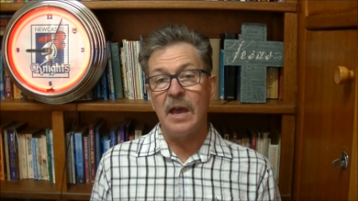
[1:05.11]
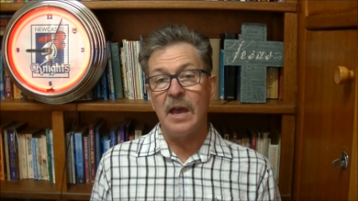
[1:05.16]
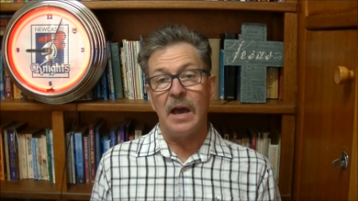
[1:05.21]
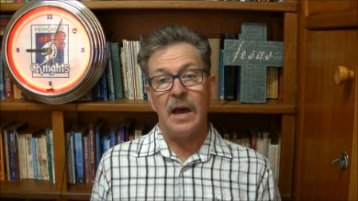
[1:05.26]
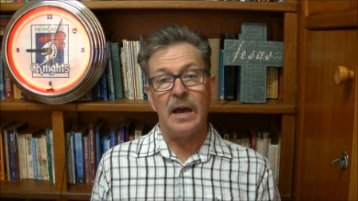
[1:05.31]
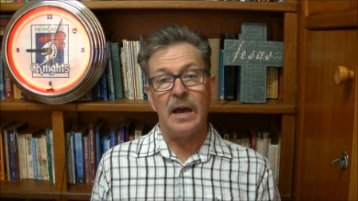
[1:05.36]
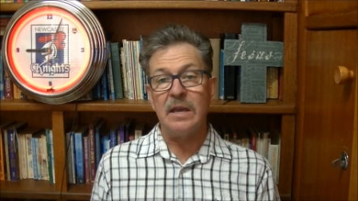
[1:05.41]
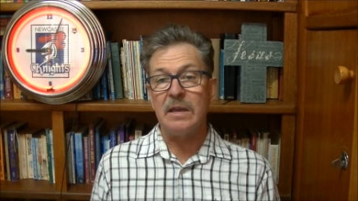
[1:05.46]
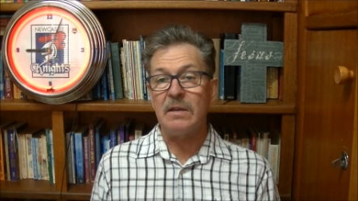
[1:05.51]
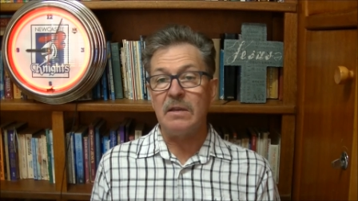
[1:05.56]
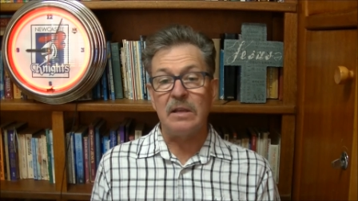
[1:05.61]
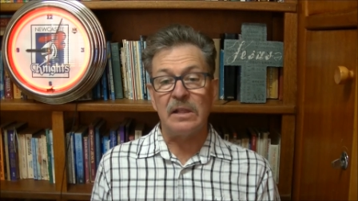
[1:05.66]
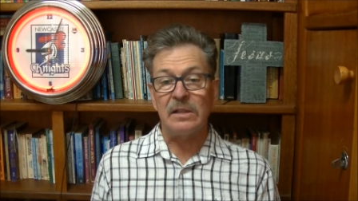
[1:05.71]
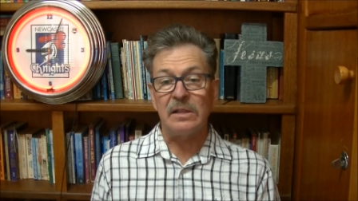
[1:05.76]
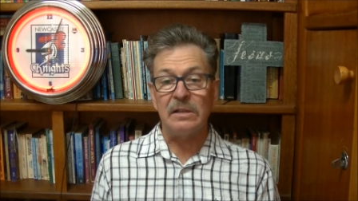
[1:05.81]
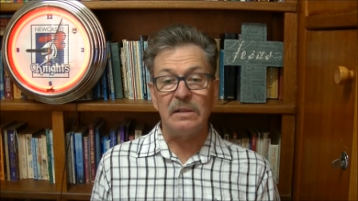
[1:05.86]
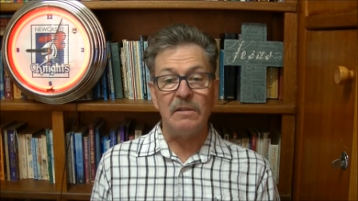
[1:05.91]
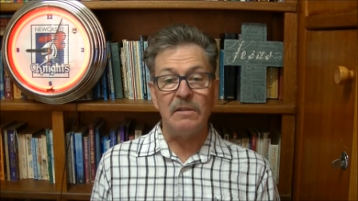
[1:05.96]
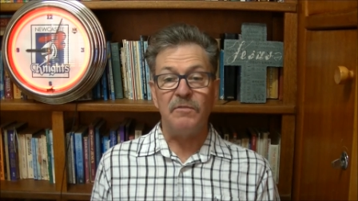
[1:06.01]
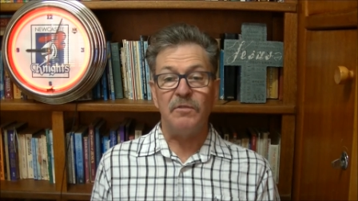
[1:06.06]
Uh, he
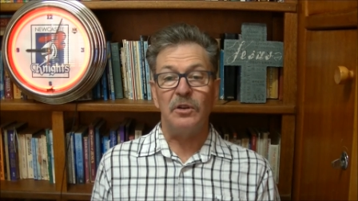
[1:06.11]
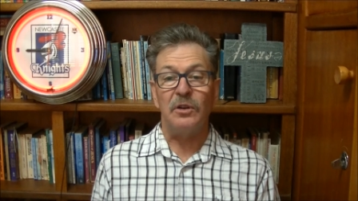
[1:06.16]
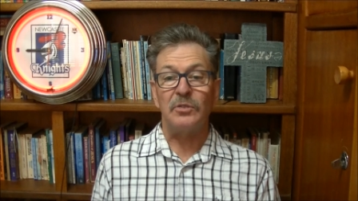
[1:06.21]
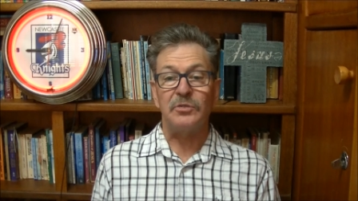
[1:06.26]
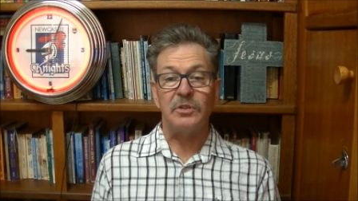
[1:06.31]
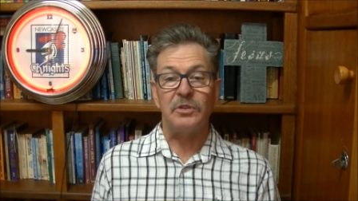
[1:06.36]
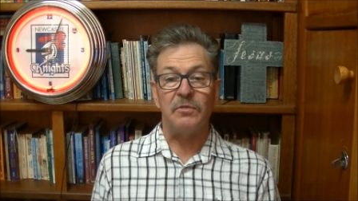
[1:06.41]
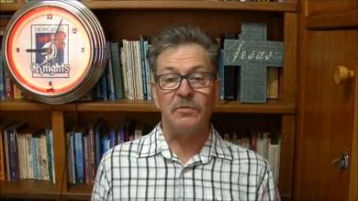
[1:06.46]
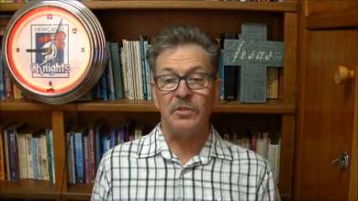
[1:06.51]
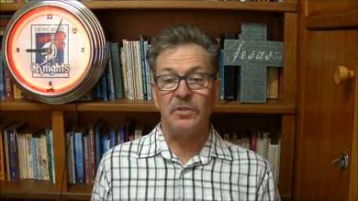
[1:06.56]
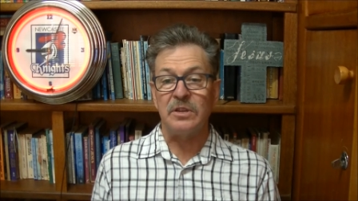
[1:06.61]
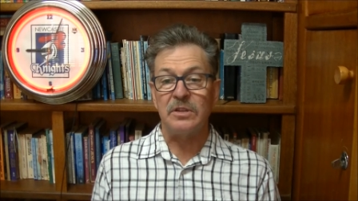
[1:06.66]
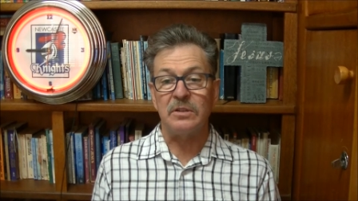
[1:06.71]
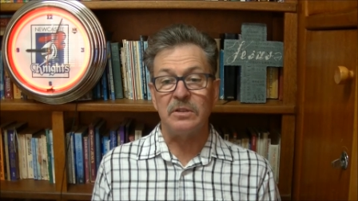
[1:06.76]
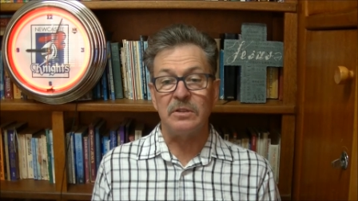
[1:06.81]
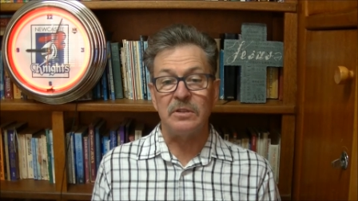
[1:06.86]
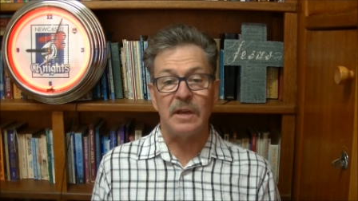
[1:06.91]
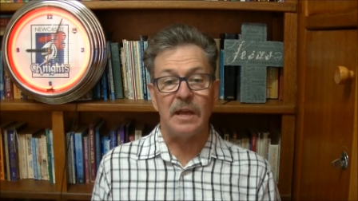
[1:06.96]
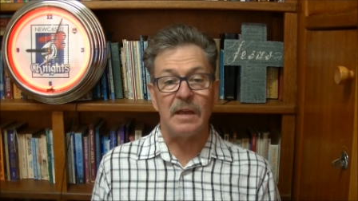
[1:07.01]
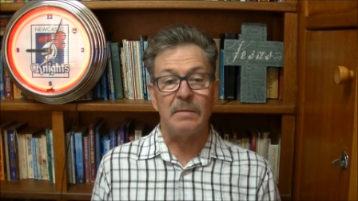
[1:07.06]
clearly felt
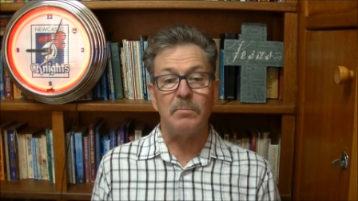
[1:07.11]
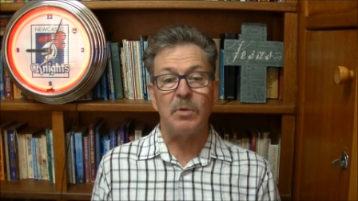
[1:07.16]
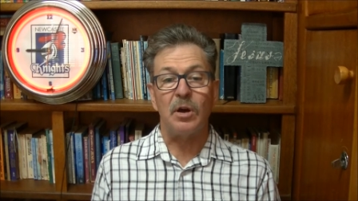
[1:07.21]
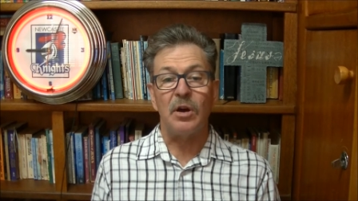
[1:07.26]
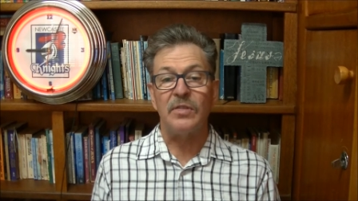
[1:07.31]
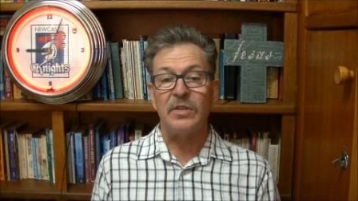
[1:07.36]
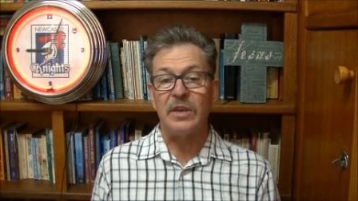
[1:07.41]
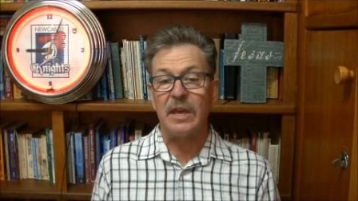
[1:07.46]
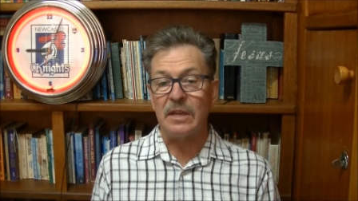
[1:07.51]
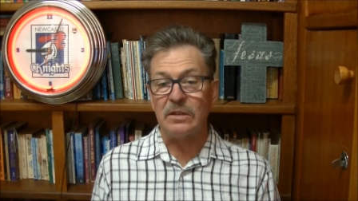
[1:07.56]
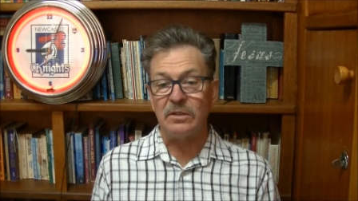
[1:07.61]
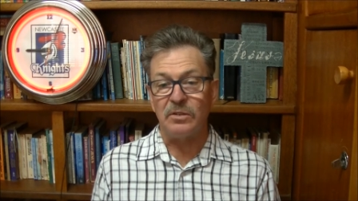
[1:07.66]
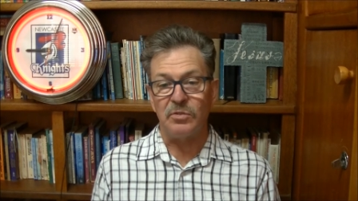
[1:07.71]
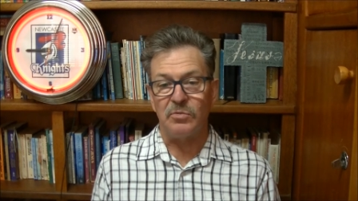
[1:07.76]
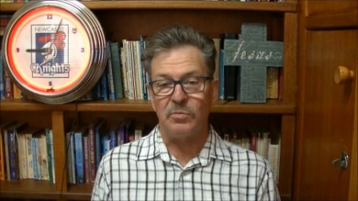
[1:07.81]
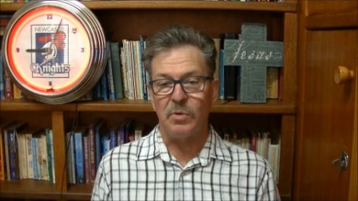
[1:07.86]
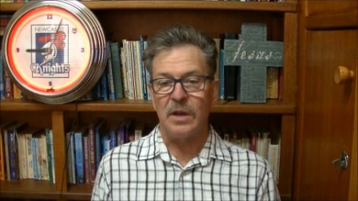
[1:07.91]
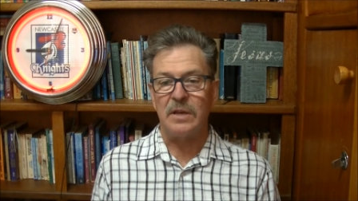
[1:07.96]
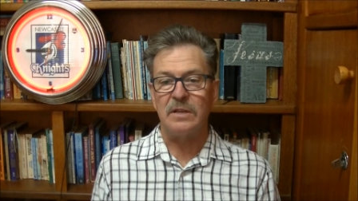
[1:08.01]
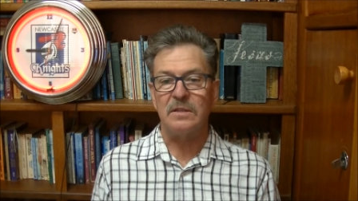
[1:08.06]
defeated, and by the end of the
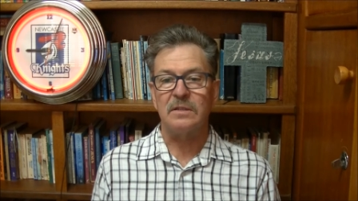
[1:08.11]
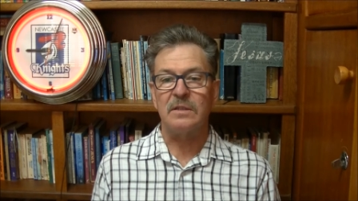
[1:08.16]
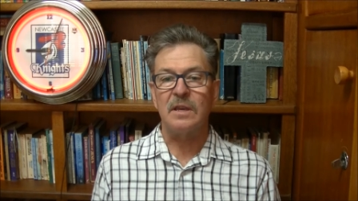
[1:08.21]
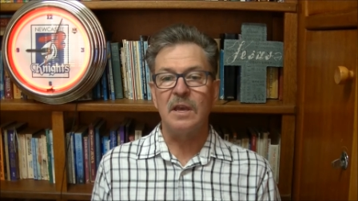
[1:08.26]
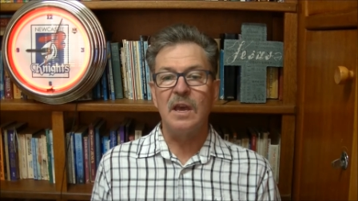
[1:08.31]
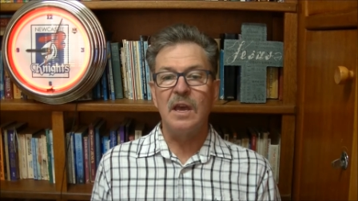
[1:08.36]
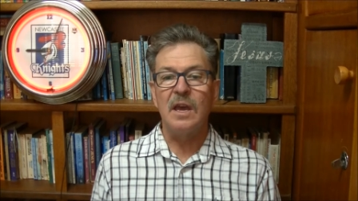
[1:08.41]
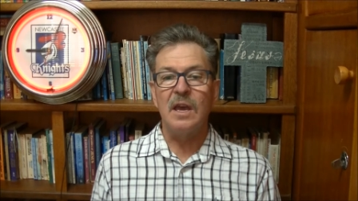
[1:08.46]
race,